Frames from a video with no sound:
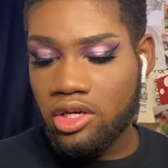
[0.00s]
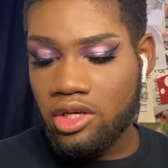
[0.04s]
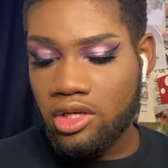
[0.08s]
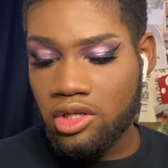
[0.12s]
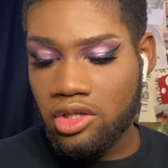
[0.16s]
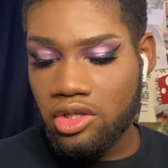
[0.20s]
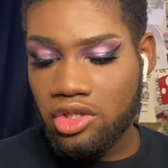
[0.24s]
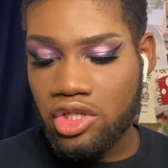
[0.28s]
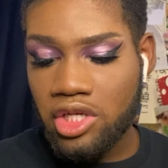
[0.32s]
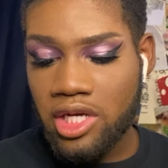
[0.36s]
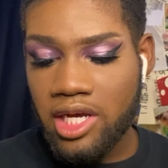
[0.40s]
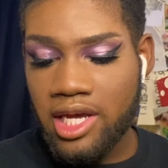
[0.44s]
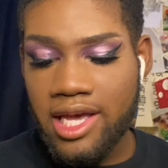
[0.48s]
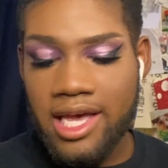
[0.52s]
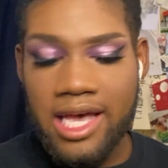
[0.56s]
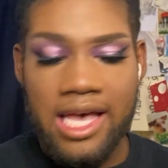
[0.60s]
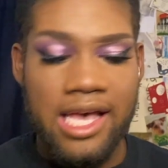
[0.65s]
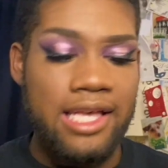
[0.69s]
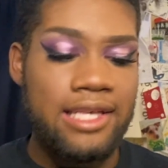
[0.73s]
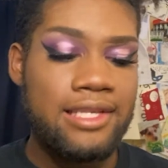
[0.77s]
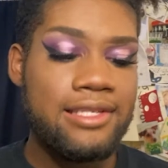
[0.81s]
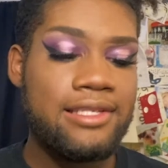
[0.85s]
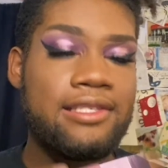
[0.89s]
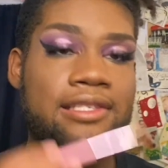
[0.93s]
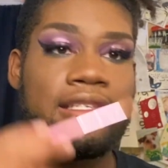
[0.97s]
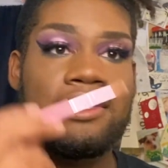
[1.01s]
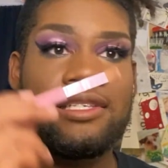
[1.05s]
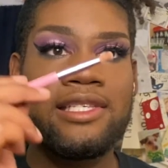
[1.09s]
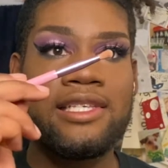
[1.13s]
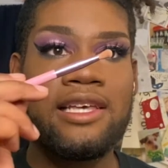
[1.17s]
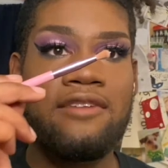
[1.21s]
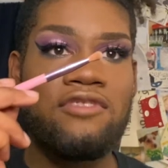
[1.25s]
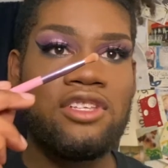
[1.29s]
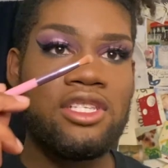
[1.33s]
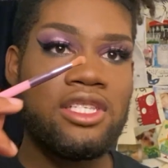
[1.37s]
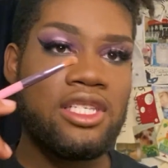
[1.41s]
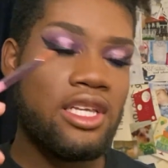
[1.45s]

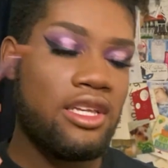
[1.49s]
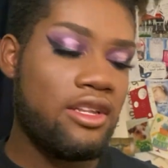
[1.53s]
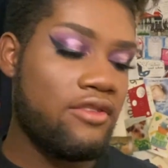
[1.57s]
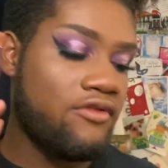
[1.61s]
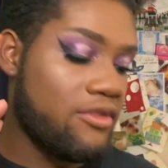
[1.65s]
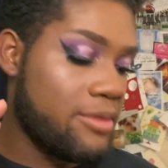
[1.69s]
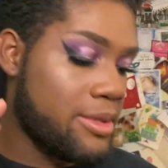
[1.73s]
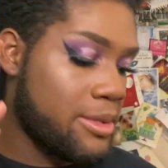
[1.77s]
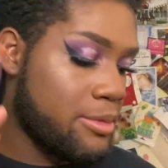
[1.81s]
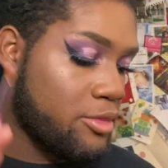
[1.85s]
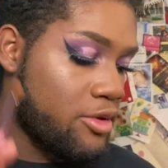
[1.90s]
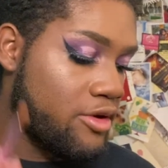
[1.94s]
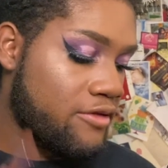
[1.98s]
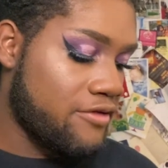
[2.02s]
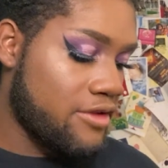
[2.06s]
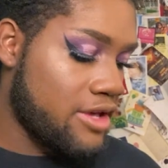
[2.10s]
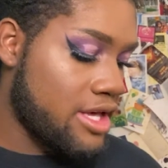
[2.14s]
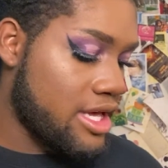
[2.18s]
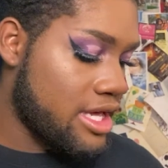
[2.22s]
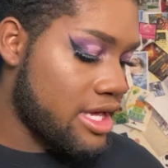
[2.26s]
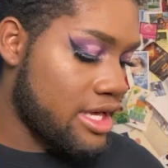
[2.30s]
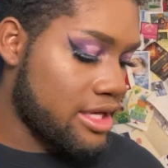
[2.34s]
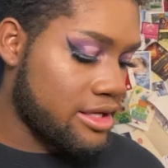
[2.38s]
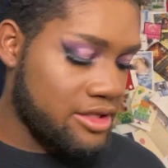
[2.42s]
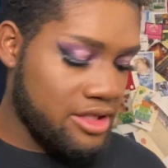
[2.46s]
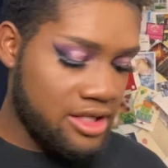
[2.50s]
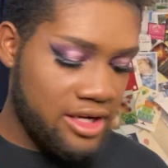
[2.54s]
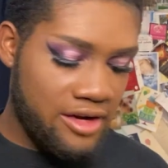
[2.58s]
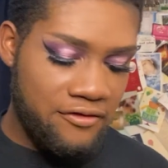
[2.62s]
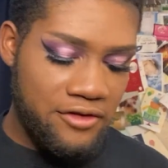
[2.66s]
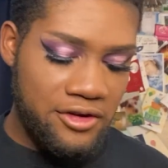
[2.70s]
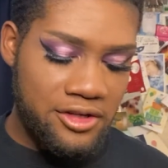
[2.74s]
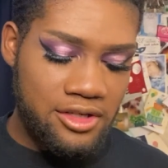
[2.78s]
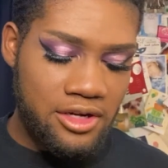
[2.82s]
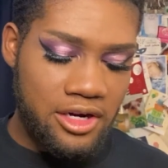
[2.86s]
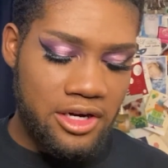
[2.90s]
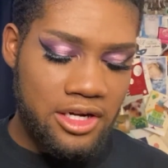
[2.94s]
JS17 from the Morphe X
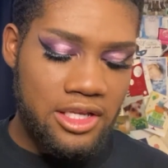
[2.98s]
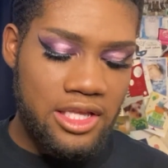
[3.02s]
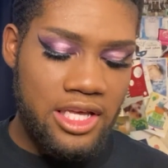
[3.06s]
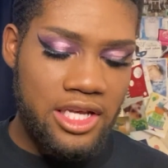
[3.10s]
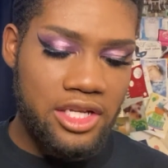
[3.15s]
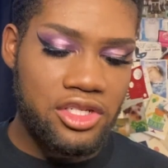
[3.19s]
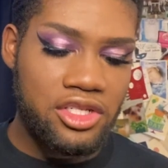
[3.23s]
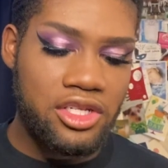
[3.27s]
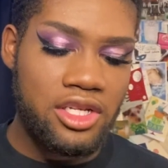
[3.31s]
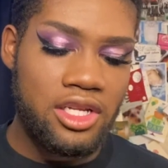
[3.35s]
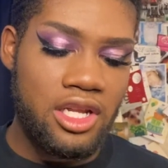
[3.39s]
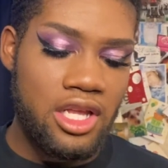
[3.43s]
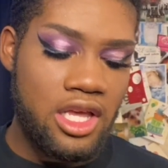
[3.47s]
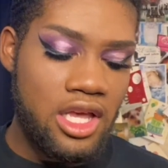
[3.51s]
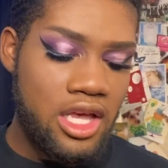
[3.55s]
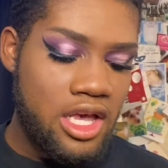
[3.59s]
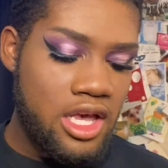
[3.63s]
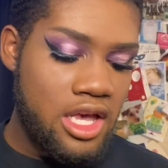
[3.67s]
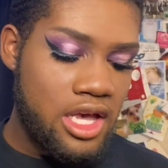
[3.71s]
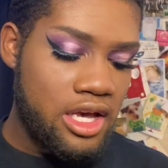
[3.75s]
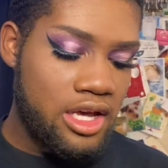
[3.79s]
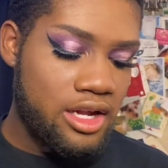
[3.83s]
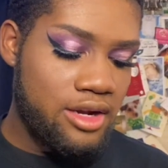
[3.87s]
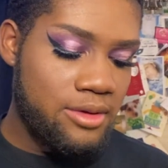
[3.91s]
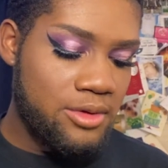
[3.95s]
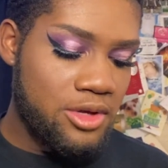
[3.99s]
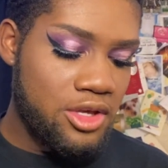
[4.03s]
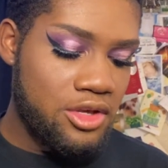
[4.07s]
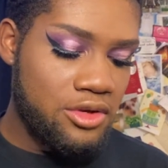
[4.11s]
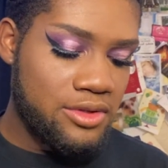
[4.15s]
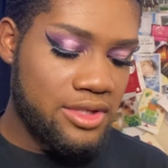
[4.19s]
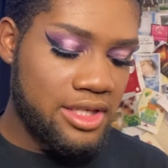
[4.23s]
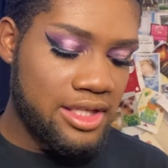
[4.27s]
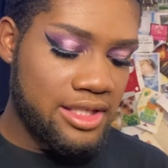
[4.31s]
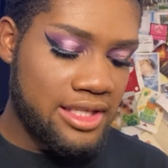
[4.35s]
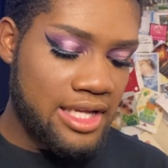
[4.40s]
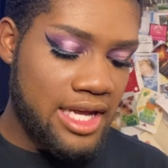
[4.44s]
Jeffree Star collection, and I'm going to
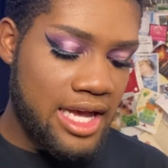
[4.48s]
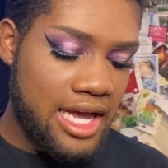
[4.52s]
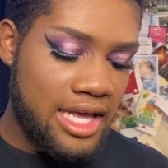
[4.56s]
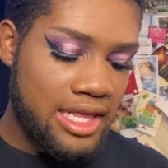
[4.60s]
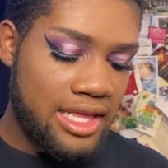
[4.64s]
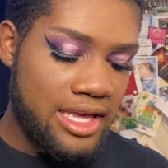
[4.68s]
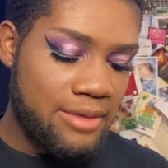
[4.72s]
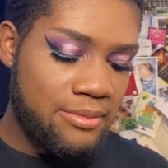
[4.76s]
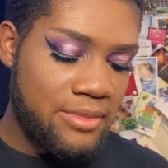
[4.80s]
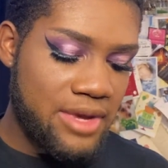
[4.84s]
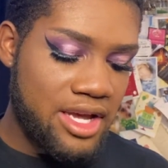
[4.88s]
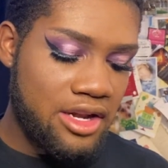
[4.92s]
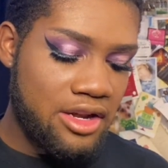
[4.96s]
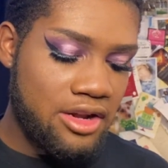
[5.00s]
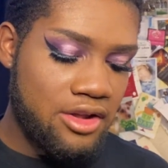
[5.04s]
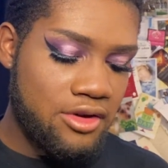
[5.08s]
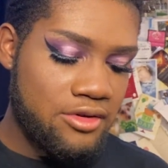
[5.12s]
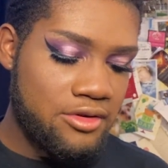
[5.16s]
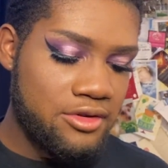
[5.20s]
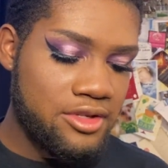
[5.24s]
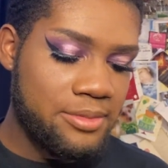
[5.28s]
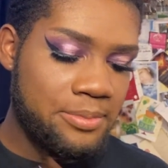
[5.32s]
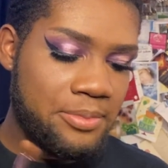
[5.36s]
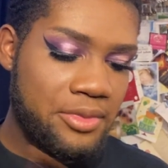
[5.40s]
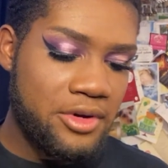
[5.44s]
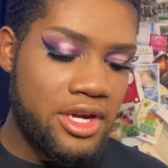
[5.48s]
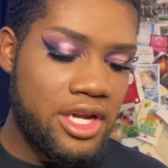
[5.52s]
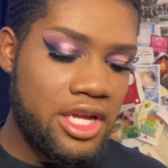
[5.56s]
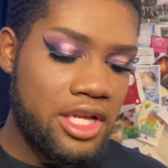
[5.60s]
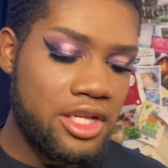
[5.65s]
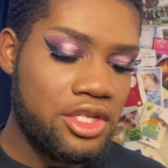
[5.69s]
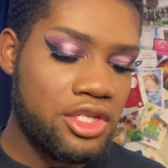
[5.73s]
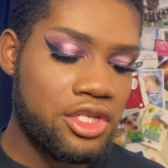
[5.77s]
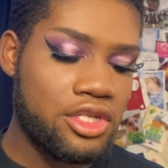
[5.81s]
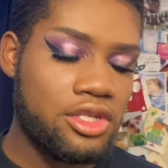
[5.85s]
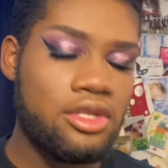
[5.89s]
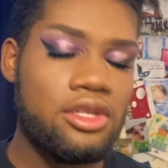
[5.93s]
use this to highlight my nose
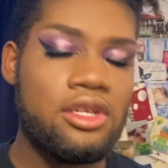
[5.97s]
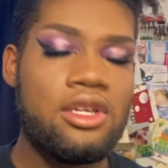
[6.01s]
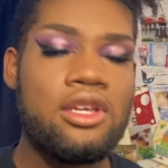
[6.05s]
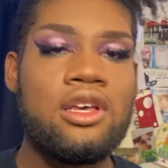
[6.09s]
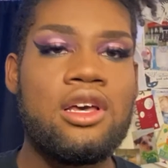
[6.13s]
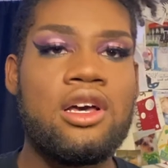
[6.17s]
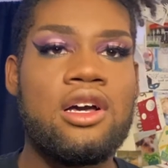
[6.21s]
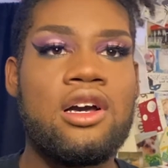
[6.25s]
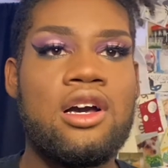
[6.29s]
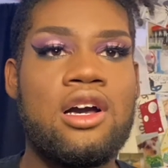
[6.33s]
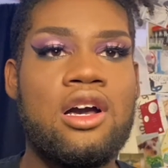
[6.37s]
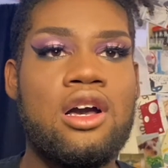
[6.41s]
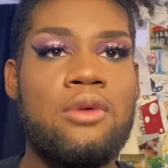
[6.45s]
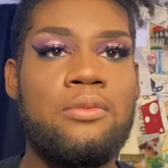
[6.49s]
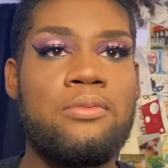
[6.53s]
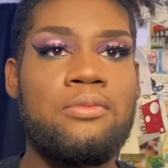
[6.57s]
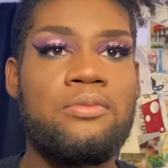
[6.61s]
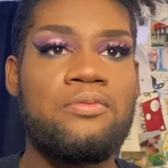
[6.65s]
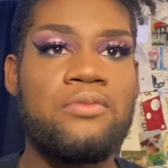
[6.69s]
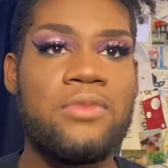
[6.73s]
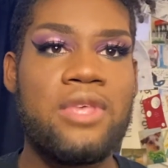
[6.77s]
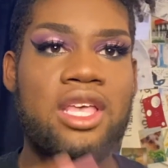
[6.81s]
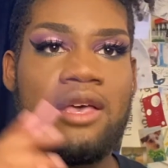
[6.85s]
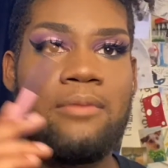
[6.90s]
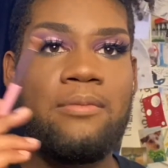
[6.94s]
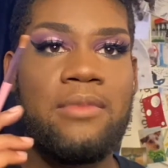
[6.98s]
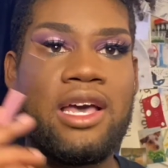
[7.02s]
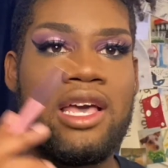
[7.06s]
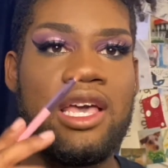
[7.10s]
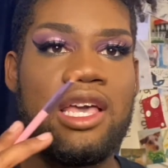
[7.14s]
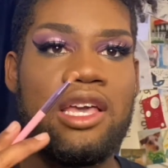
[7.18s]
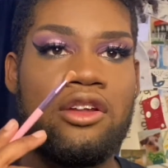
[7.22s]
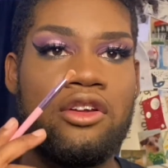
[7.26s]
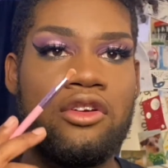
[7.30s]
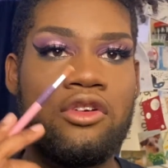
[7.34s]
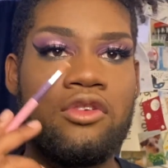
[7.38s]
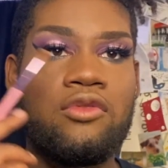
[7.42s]
bridge,
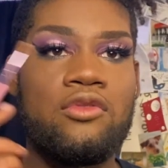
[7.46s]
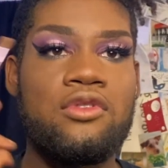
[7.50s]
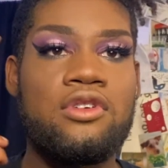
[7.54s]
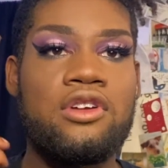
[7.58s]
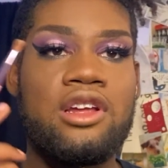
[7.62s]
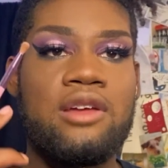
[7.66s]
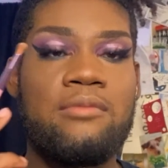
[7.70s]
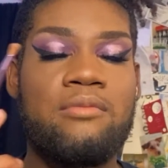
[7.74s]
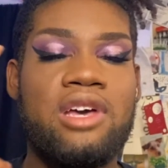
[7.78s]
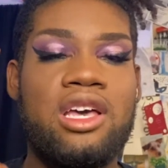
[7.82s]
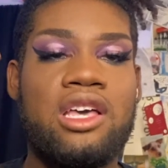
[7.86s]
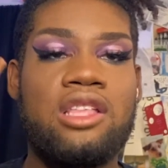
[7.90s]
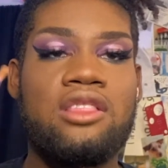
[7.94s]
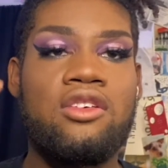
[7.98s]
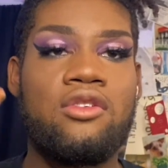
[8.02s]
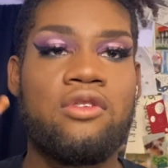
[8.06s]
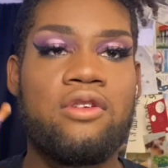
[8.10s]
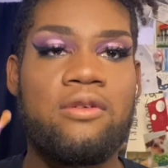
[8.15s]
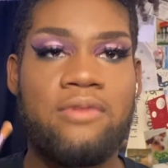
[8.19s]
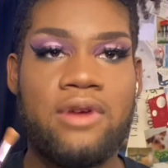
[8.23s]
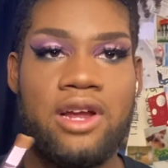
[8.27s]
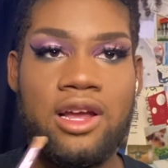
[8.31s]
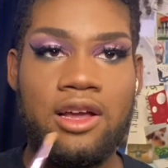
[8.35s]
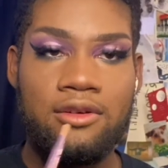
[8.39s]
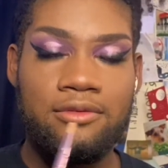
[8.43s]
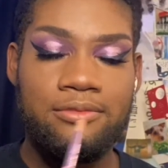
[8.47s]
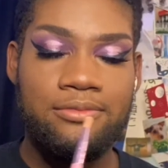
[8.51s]
my inner corner, and my lower brow.